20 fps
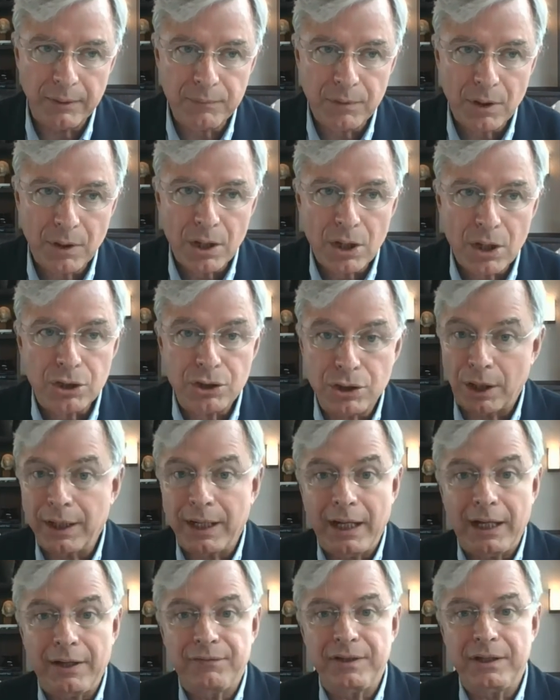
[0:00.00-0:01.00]

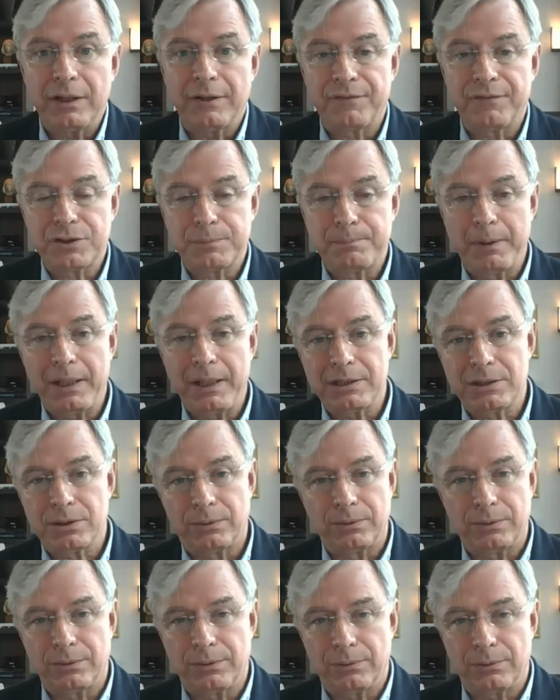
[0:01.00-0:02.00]
don't have enough
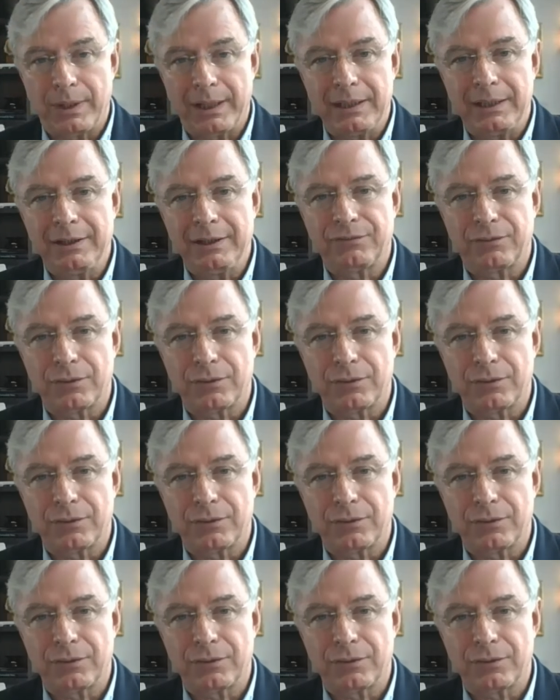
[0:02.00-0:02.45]
space or